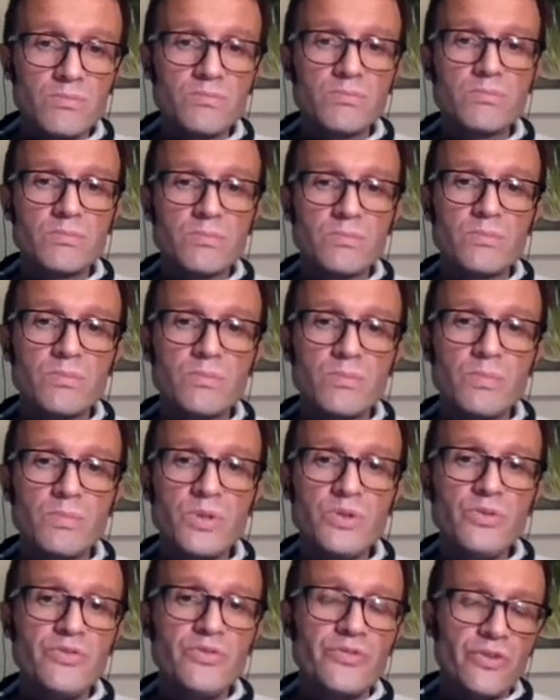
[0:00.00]
moved
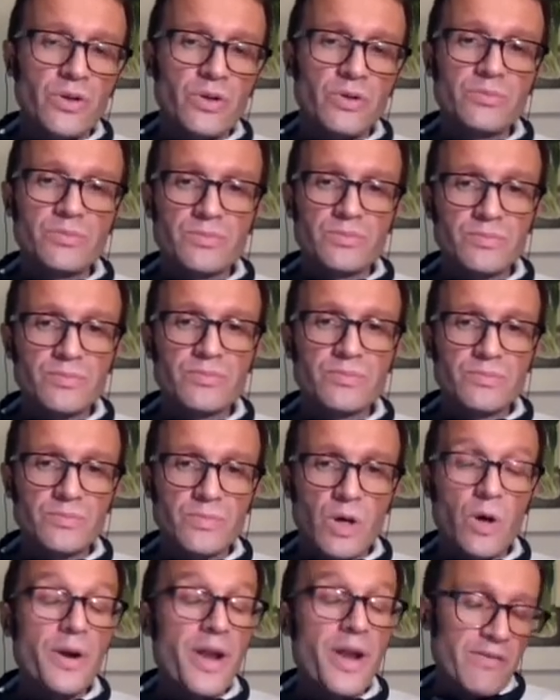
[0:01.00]
from,
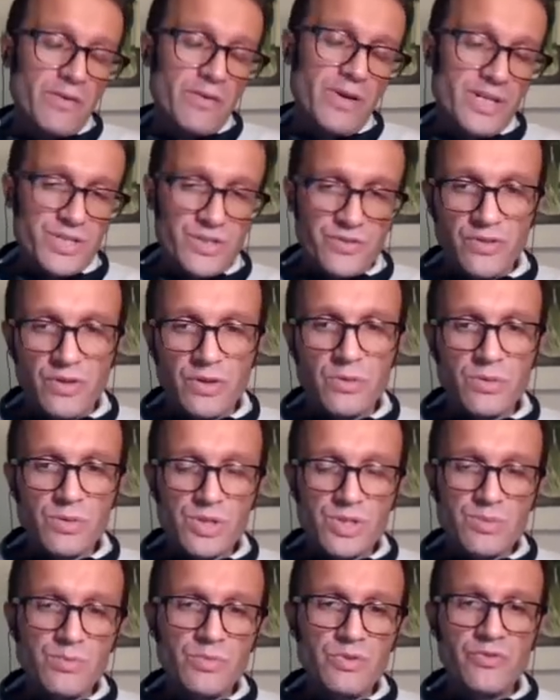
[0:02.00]
on average, of
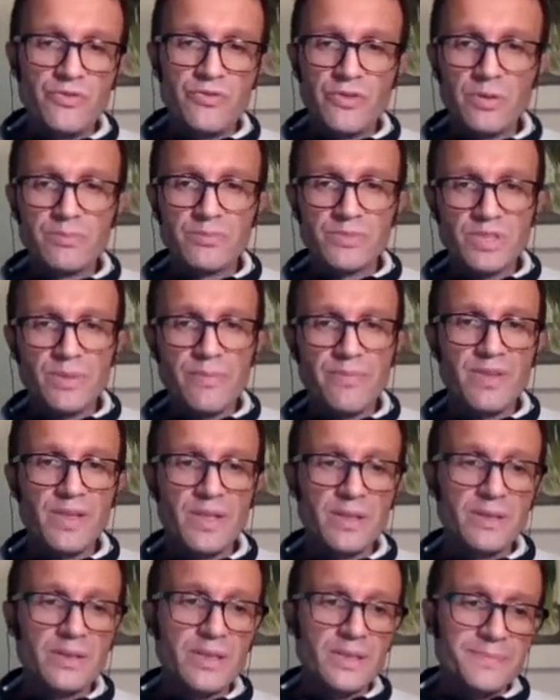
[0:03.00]
course, moved from
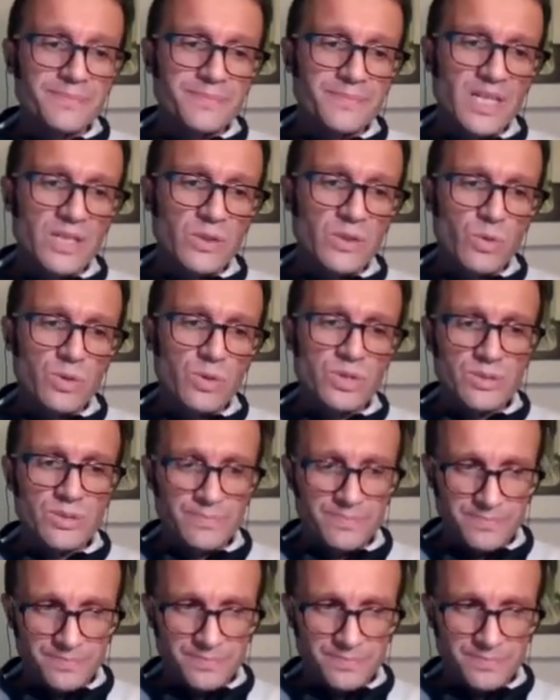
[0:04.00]
something that was